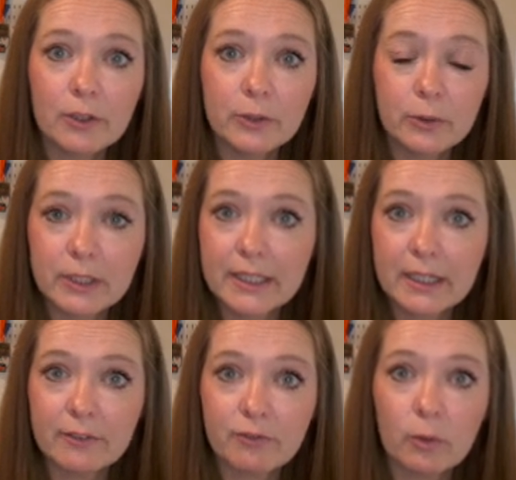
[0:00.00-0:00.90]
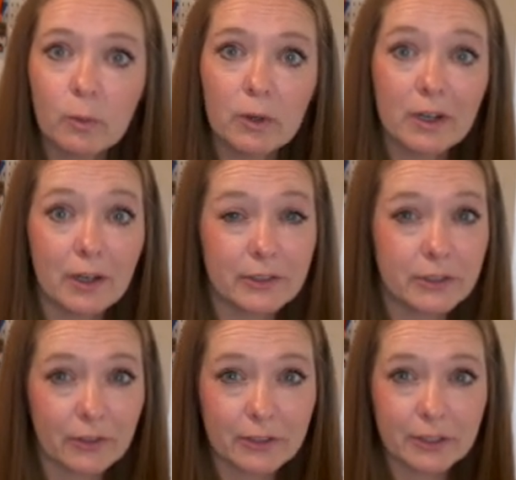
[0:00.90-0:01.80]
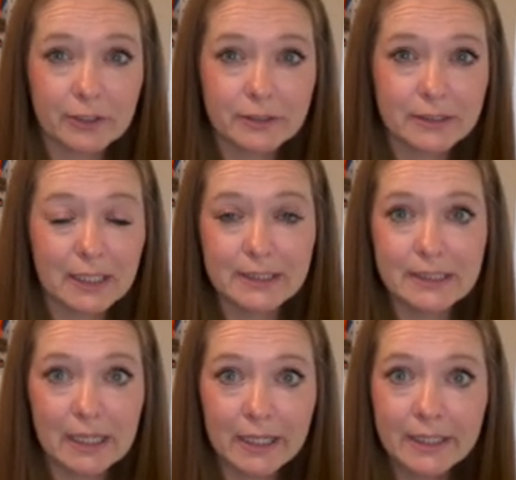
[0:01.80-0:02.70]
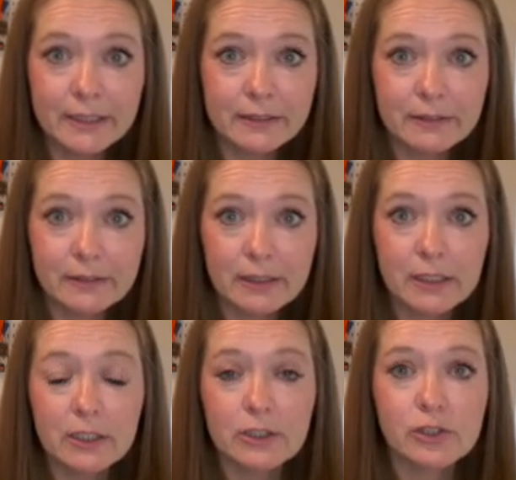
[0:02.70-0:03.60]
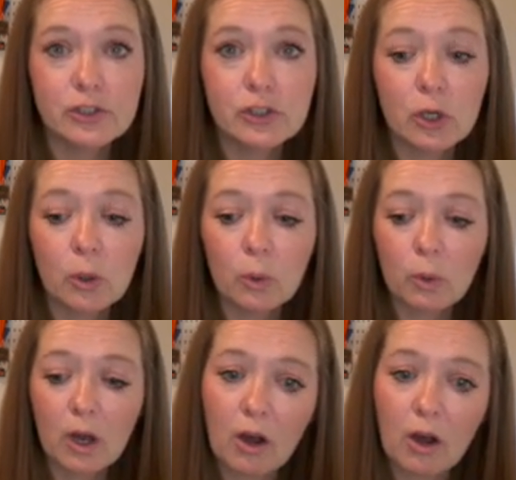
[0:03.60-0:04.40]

you could get it for $1.99 so